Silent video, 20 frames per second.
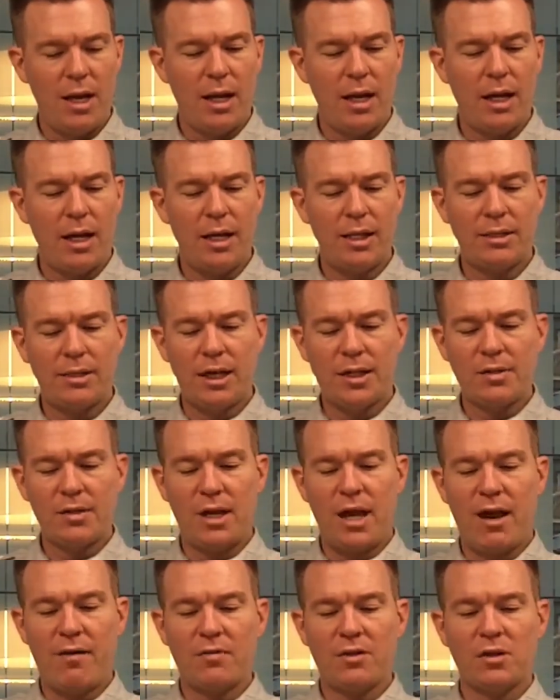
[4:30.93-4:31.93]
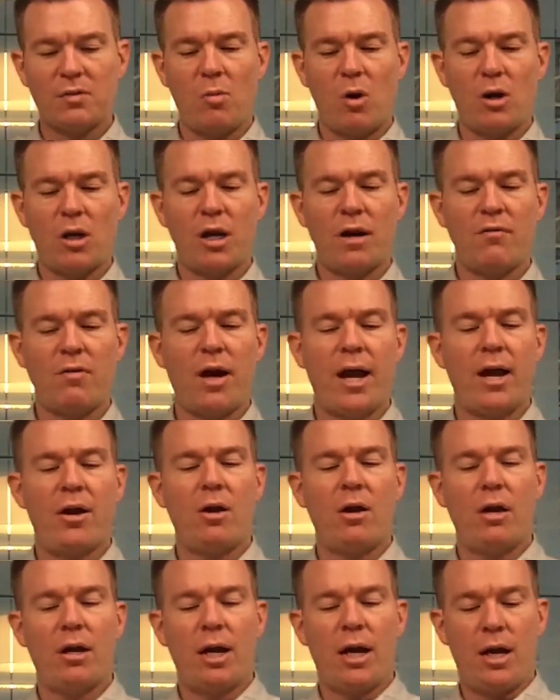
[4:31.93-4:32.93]
It doesn't have the smart cover
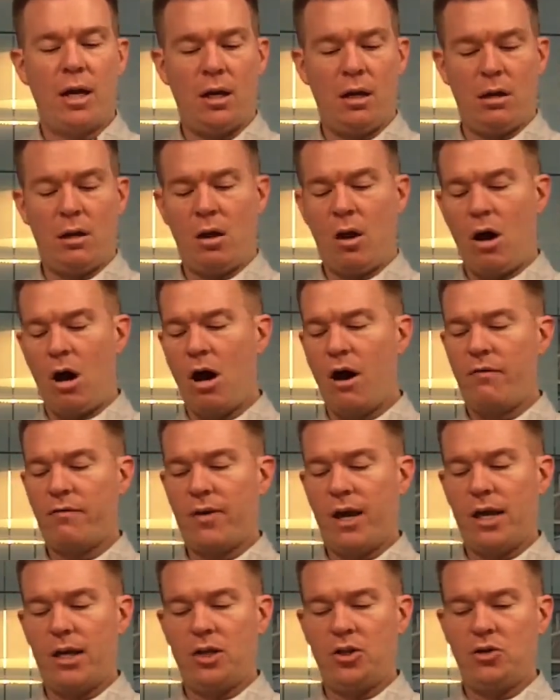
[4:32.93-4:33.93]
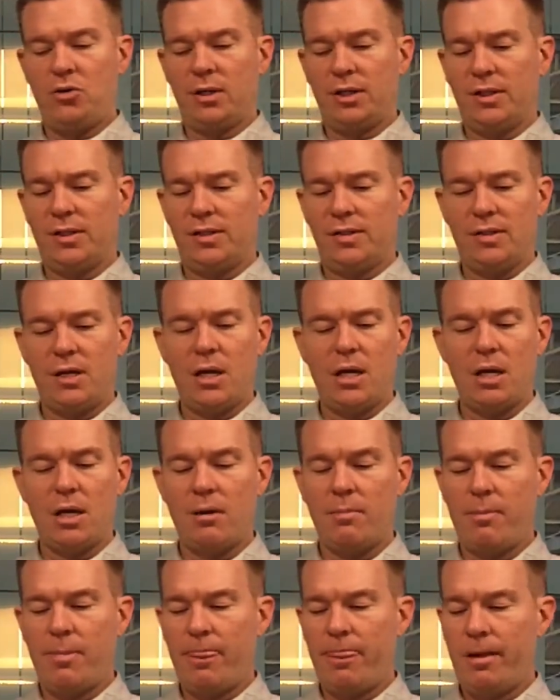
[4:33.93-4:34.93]
add-on and off, and as you can
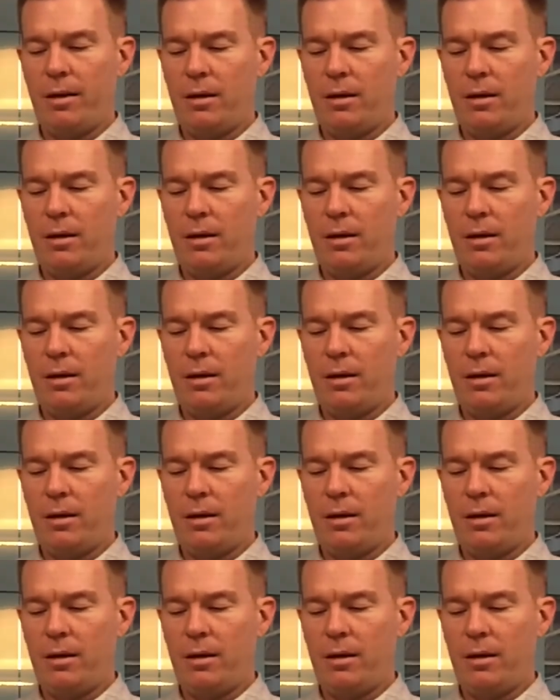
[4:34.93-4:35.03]
see,